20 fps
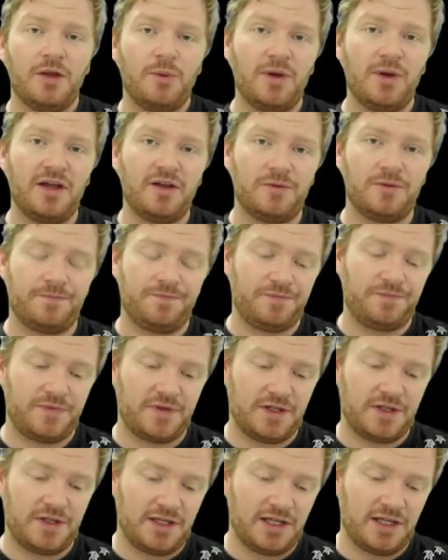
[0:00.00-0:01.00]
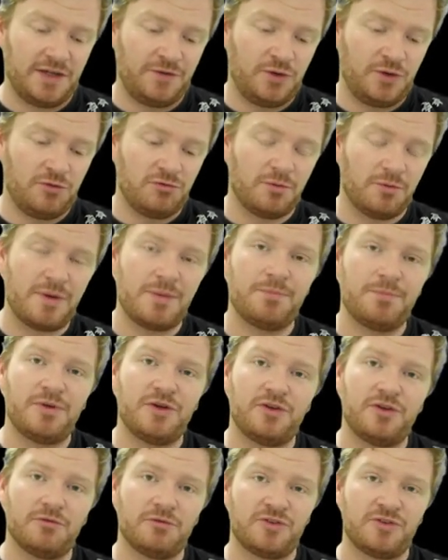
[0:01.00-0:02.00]
Well, if you
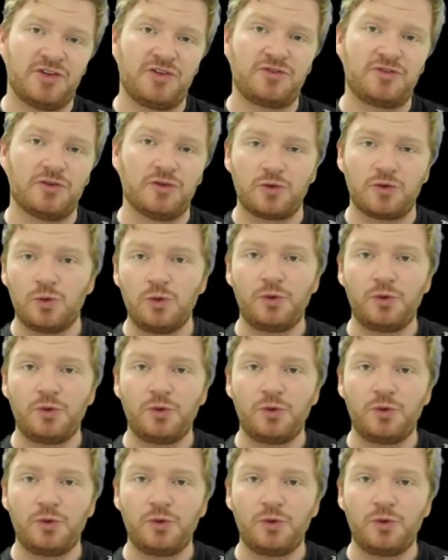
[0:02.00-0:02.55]
remember that resistance,